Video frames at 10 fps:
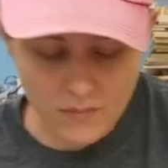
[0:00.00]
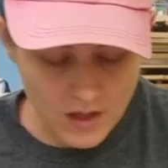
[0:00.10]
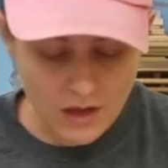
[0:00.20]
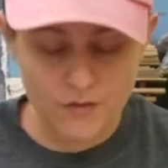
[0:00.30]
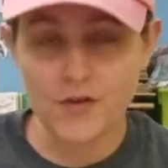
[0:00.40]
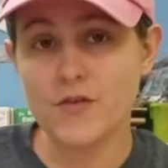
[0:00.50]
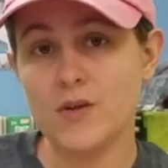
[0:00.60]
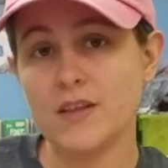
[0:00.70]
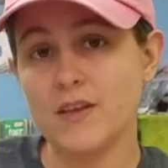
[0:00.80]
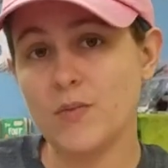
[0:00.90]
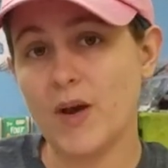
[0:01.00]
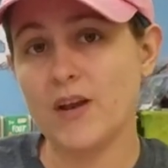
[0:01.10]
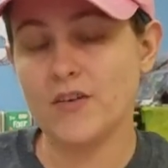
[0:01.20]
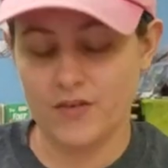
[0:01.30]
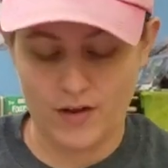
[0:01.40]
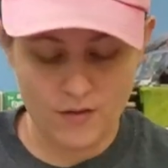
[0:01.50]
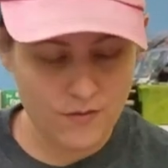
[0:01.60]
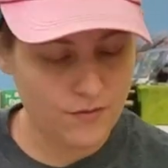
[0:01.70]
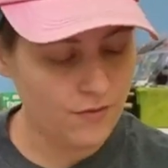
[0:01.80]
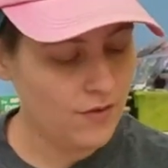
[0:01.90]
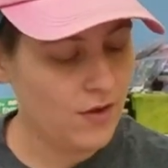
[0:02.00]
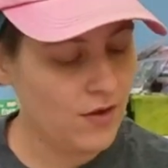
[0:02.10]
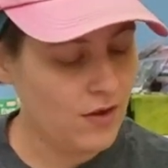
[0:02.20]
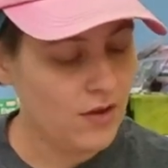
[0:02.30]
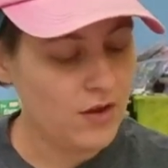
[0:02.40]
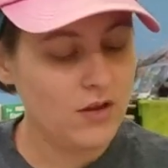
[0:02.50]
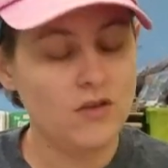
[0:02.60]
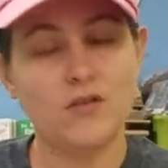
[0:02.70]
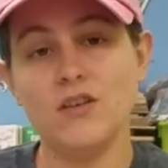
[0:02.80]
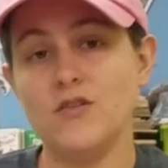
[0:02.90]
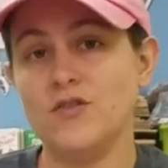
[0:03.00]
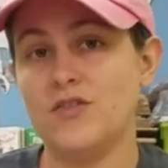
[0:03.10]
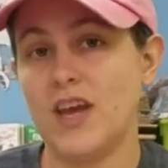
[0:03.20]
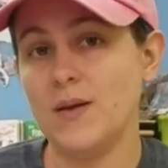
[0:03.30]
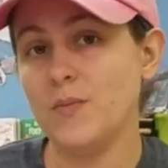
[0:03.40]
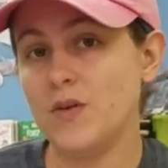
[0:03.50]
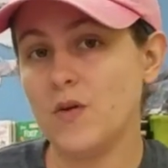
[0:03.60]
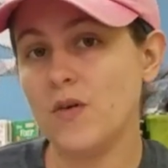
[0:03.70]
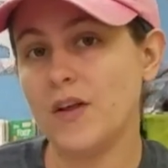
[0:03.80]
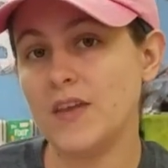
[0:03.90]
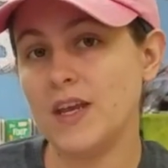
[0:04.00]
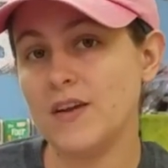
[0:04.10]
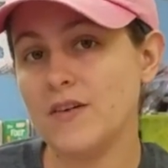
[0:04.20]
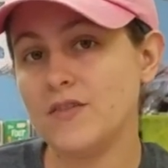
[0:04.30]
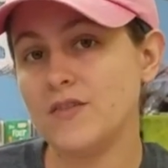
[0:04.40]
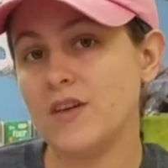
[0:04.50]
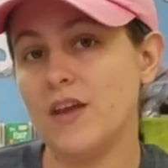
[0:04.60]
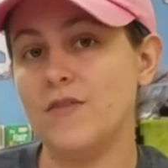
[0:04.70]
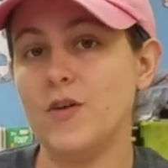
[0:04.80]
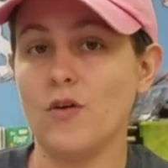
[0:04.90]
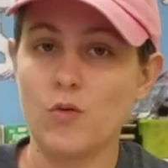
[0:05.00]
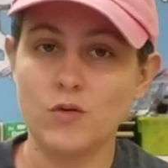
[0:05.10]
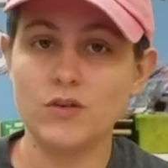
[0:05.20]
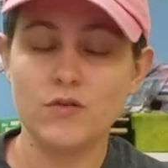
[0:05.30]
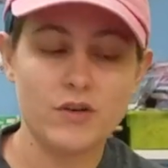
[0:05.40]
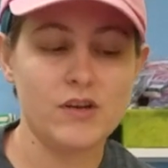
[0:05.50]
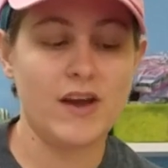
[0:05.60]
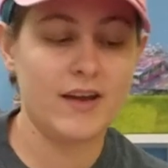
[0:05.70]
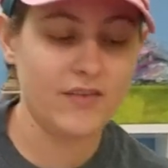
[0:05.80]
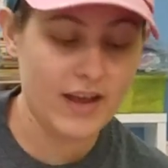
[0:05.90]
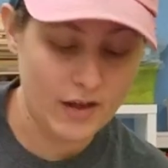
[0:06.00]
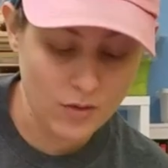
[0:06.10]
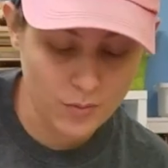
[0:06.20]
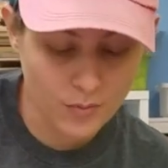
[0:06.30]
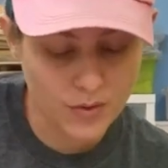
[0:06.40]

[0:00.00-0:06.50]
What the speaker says: If you're doing this by yourself, you can use tape to hold on the ears. If you're older or you have help,